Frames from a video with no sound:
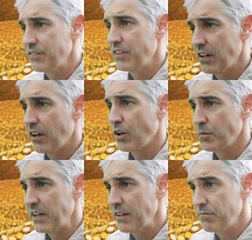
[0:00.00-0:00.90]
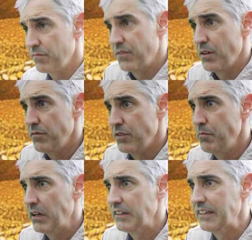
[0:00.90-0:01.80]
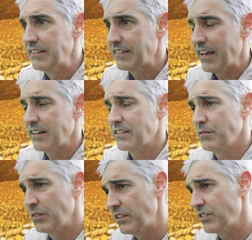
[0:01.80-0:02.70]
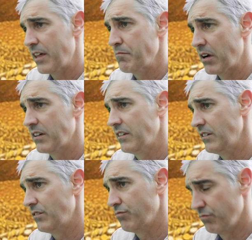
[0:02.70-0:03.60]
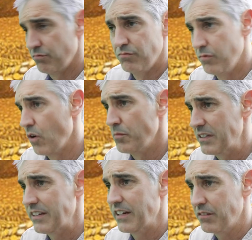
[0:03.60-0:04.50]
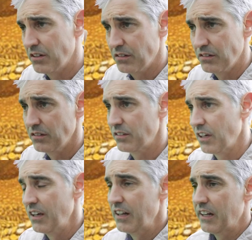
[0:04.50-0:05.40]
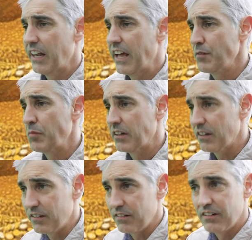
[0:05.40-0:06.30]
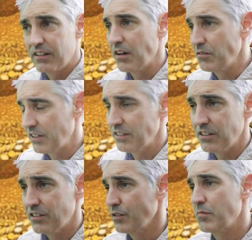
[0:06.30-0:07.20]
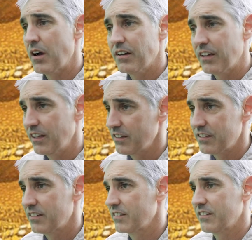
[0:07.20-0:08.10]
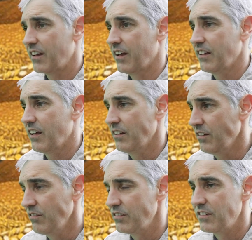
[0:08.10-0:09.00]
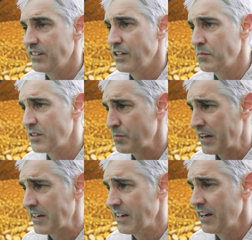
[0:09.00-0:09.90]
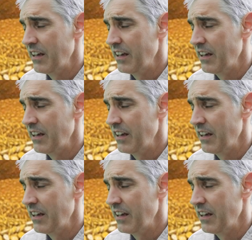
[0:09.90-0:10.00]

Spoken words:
the economy, the building sector, which then buys raw materials, labour, goes into supermarkets and cinema spending.